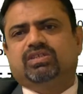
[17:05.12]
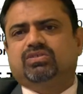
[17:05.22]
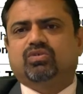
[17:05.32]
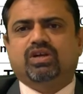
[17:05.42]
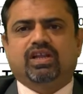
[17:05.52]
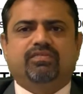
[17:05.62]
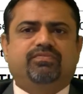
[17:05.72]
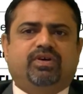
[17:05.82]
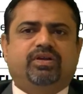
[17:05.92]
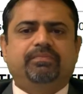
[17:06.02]
is good enough
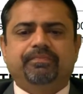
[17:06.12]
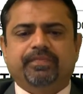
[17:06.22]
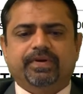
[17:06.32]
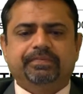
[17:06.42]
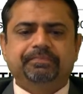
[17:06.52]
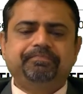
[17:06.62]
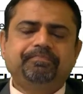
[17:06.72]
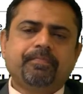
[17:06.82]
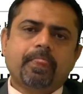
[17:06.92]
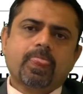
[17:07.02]
for him. Right?
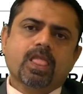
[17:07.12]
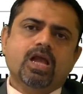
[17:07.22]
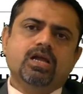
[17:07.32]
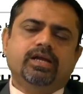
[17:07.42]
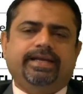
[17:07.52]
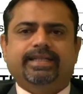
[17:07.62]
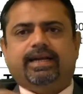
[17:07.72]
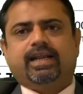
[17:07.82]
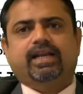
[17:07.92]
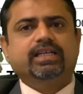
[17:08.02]
In the
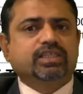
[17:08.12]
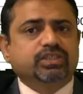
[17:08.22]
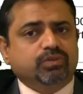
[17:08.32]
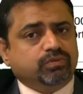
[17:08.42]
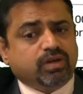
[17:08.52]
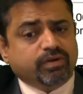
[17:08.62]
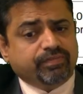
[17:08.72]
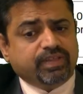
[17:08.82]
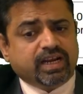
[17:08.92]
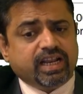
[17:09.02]
drainage issue, now
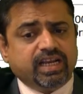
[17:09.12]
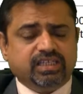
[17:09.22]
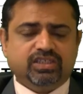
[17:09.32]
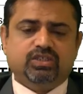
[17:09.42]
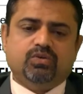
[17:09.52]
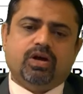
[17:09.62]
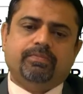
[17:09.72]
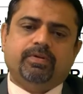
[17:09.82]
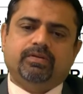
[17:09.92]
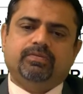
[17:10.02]
if the drainage issue
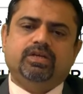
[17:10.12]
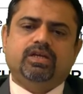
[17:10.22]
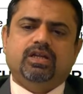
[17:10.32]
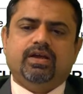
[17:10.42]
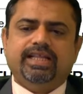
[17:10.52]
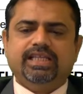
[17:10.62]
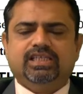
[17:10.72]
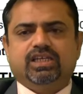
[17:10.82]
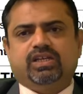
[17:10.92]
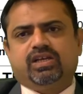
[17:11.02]
happened, in this
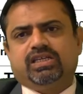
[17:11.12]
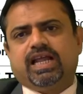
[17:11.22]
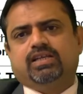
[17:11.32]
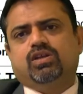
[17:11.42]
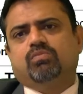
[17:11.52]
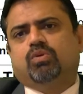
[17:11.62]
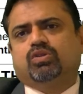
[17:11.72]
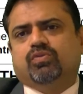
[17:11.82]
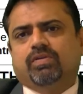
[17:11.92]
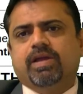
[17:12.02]
situation actually
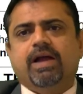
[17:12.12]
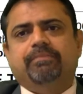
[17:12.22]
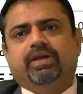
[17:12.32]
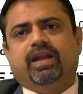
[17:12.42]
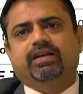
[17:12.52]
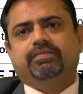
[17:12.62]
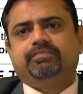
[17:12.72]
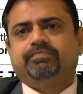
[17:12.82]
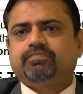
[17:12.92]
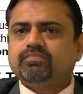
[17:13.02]
both will be happy, right?
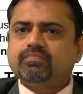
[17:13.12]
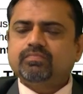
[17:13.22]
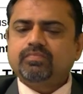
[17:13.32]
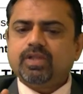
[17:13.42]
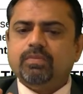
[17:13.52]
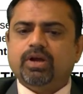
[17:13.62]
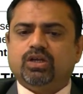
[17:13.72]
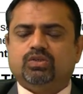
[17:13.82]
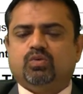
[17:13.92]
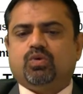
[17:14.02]

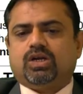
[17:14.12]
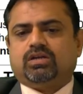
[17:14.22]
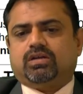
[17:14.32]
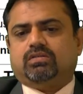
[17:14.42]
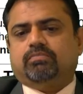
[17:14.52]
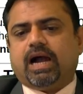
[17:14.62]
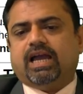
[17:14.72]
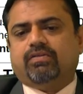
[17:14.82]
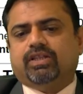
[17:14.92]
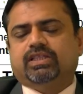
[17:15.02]
Because what
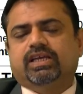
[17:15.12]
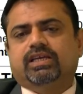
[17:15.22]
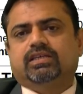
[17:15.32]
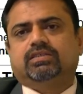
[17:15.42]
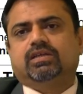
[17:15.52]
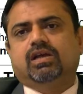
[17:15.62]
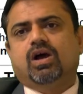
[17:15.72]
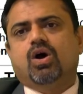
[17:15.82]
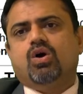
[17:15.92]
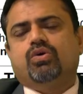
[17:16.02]
buyer will think is,
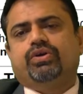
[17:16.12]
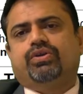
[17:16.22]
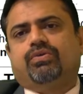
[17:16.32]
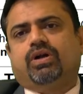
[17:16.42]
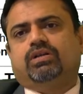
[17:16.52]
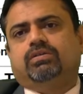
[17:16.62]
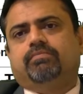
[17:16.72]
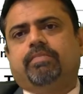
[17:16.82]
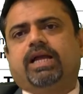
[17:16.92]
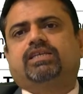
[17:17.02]
oh, you know what,
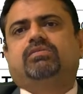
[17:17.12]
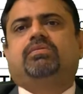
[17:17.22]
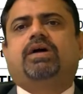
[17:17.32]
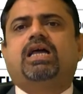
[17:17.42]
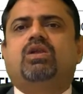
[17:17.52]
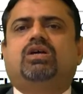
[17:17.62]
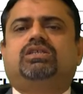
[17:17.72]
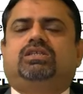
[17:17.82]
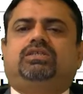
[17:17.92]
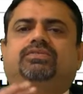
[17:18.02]
maximum I
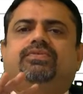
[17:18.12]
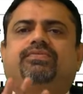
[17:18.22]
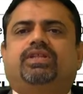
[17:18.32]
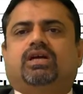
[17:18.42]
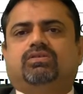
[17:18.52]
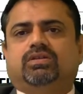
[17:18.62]
lost is 50,000.